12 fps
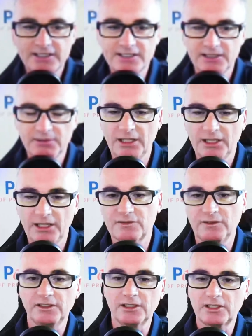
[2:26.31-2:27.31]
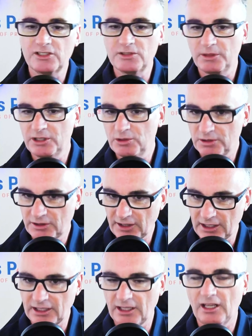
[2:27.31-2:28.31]
it's and it's funny because you mean you would
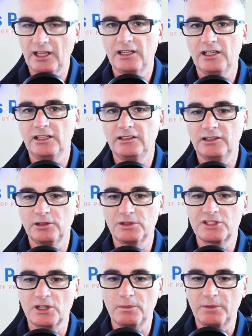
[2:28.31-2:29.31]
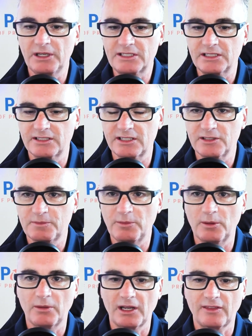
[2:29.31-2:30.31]
think, eh, you know, in some businesses
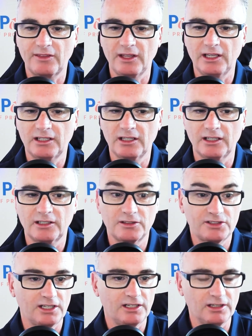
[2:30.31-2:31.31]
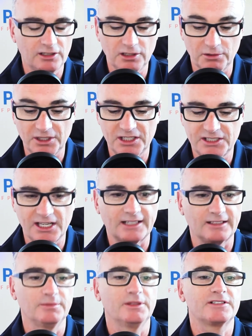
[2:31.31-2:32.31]
people might think, like say, you know, in a
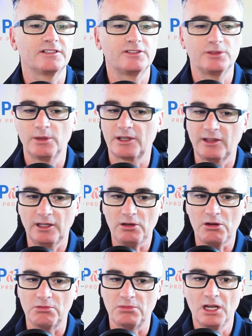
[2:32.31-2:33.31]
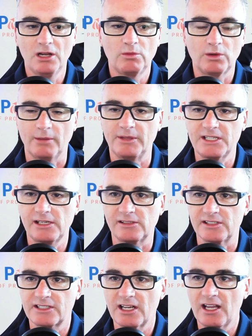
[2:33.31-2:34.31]
dental business you might think, oh, but I'm a
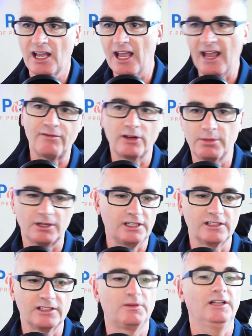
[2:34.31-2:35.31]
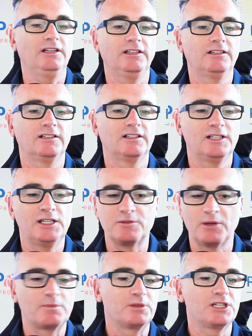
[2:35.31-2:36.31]
dentist, everybody is my is
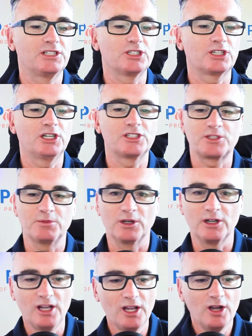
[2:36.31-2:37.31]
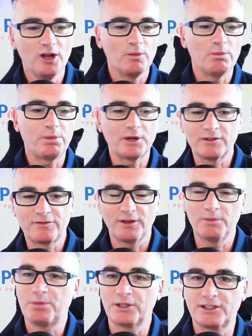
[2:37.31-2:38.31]
my potential customer but if
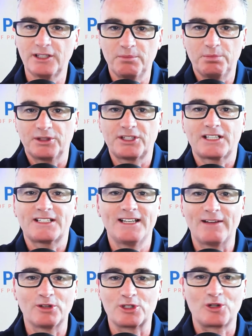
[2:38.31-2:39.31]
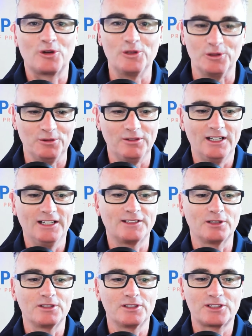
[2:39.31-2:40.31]
but but that's never true
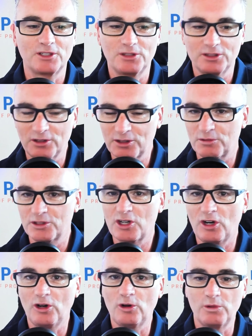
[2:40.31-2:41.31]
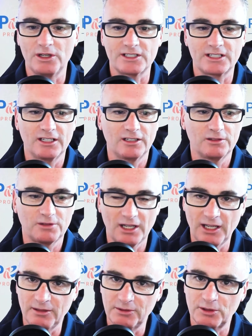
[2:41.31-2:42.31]
it, there is there, there is always you know
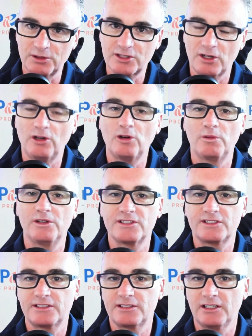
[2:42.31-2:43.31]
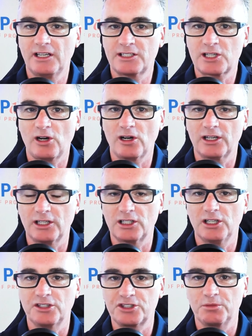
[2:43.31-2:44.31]
there is always a target
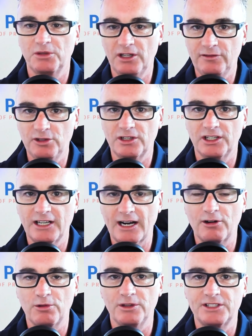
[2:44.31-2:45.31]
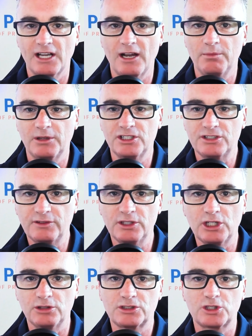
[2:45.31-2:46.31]
customer if you can narrow it down because if
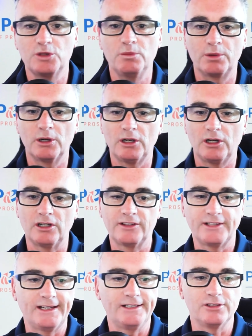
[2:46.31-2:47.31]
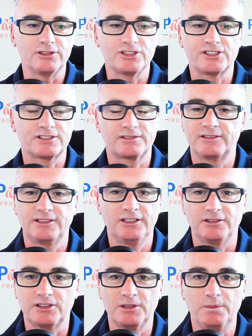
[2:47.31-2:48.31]
you go too broad then you're just you
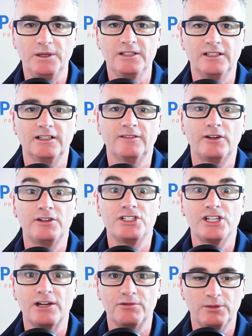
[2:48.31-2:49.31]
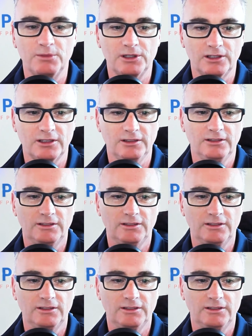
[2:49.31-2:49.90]
know competing in a very general market